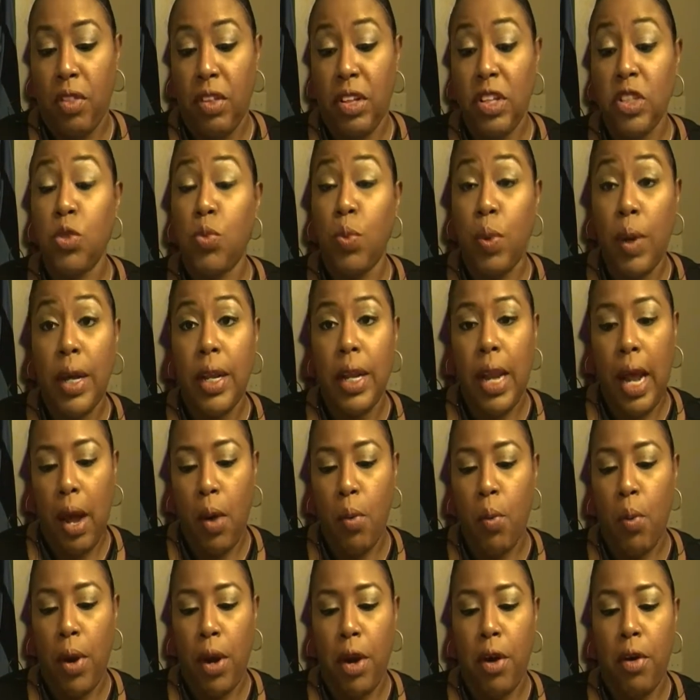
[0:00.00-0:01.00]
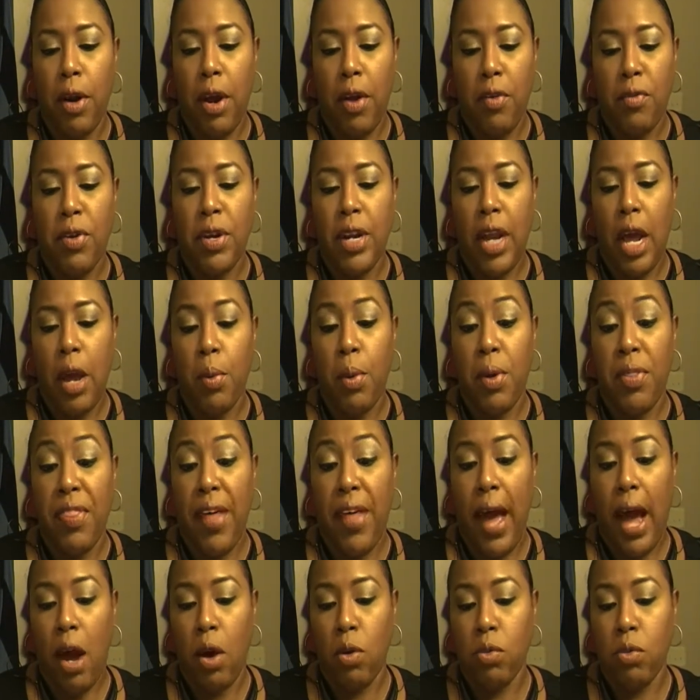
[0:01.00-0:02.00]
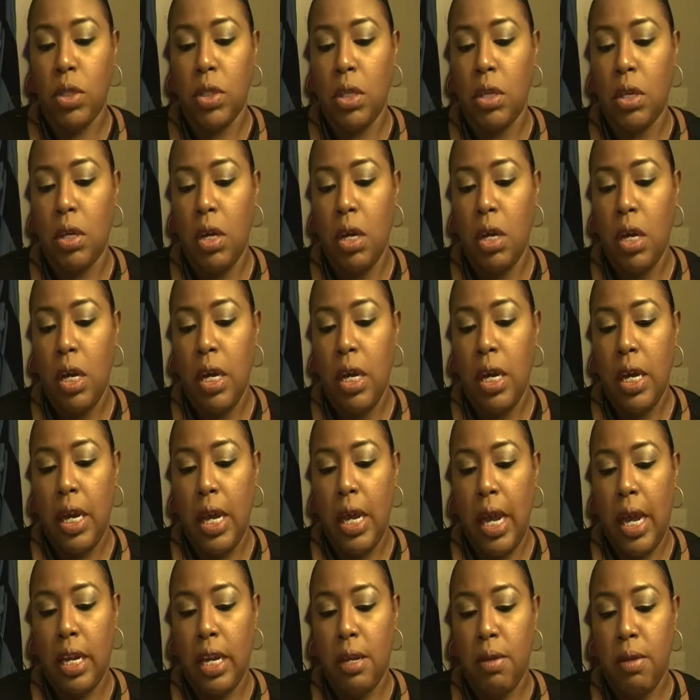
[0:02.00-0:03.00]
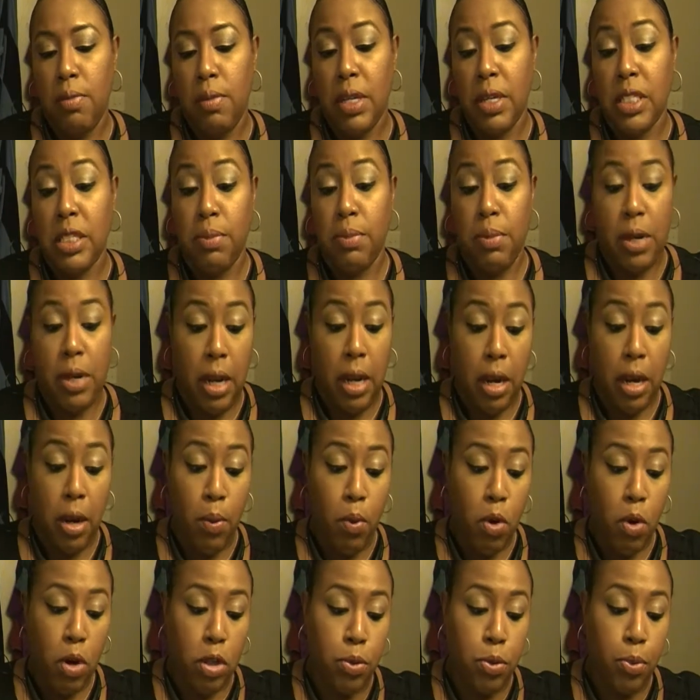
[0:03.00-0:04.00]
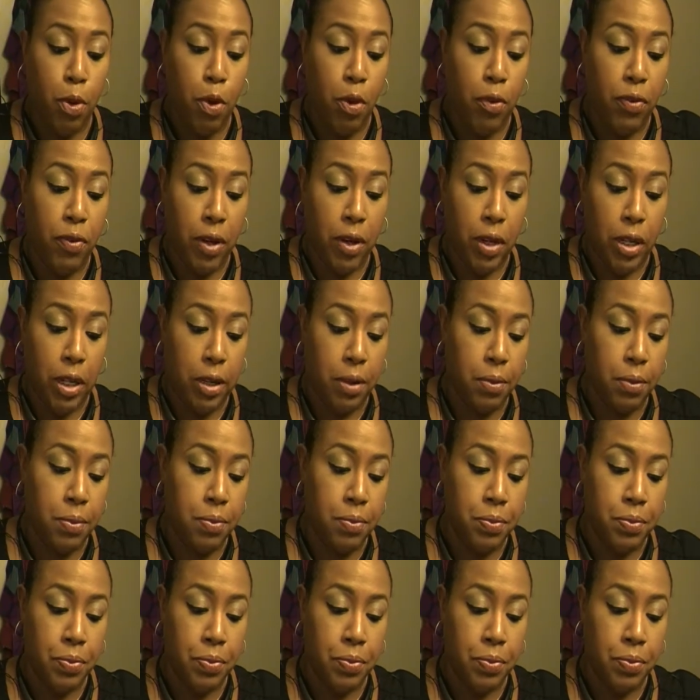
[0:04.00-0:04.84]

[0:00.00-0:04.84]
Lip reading: This is what I wear every day without any mixing, and it works perfectly.